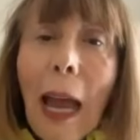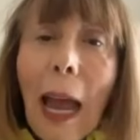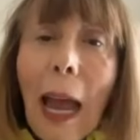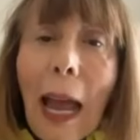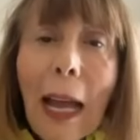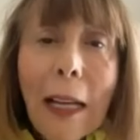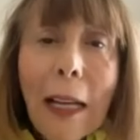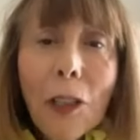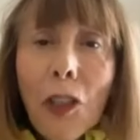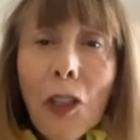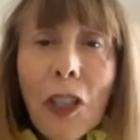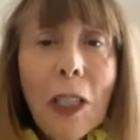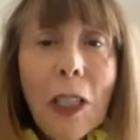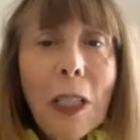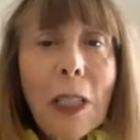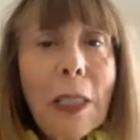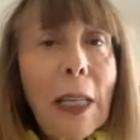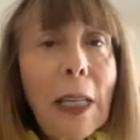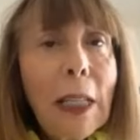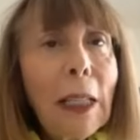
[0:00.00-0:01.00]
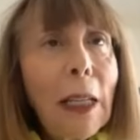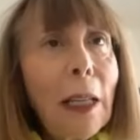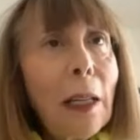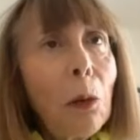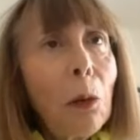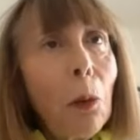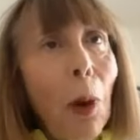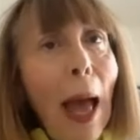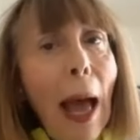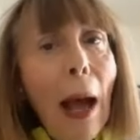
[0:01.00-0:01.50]
And she's
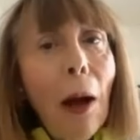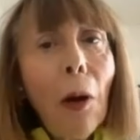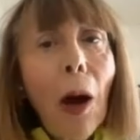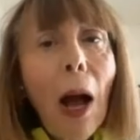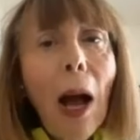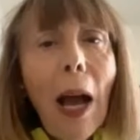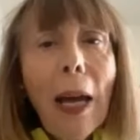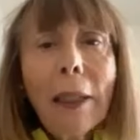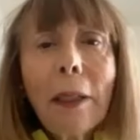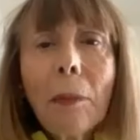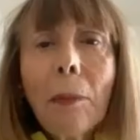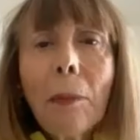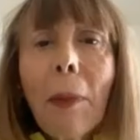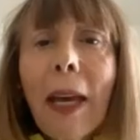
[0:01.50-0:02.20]
thinking, wow, I can